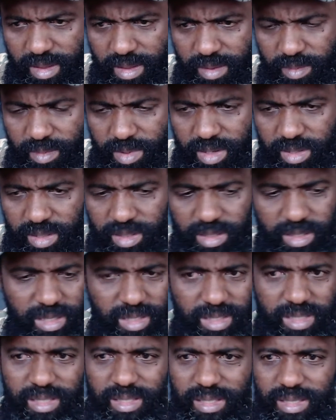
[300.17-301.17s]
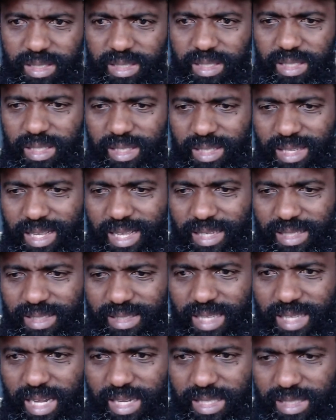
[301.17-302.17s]
But this is the
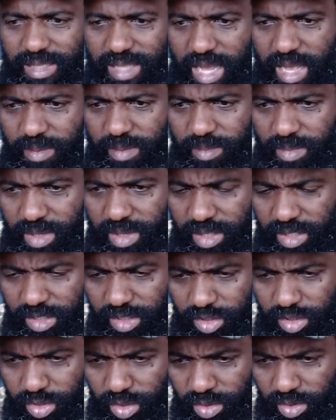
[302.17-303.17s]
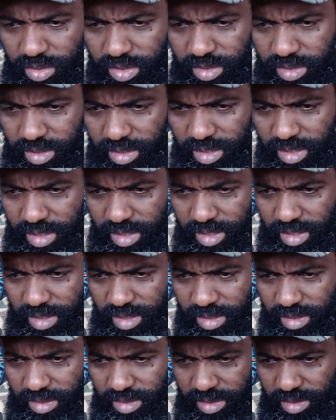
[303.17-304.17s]
exact time it chose
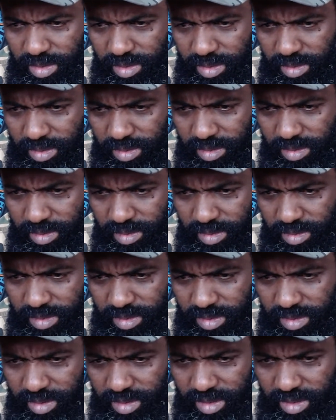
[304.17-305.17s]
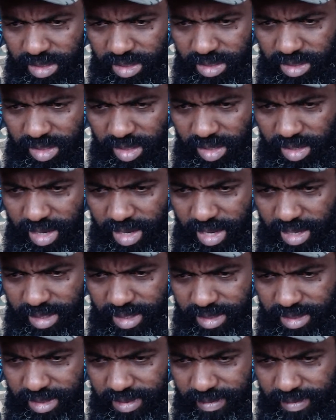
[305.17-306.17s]
to
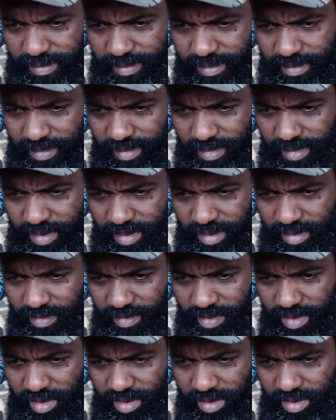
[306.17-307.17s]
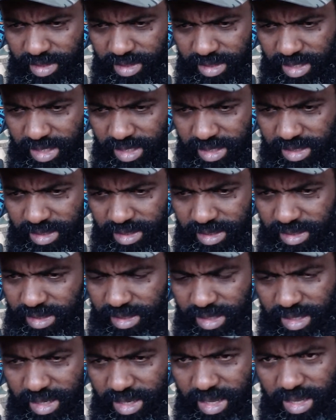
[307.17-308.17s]
disconnect for reasons
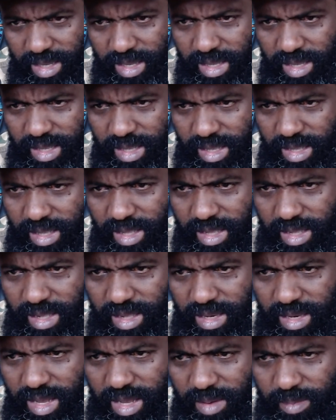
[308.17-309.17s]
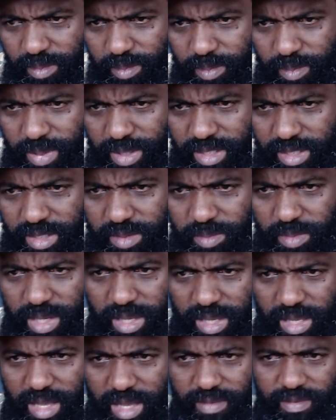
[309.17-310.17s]
that beats
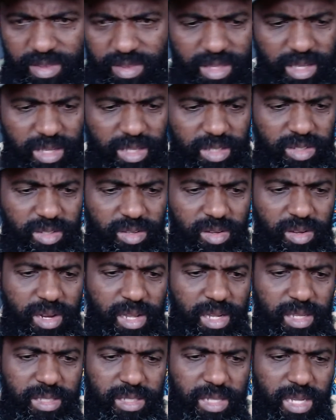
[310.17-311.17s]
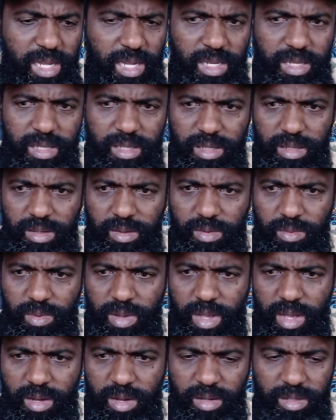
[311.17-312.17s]
me. Everything is connected.
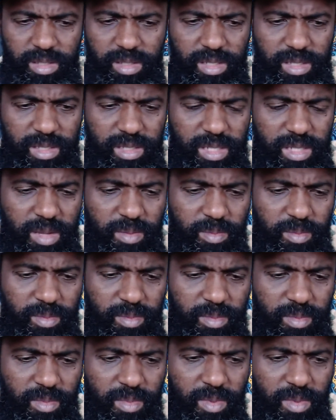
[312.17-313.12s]
We are on the same.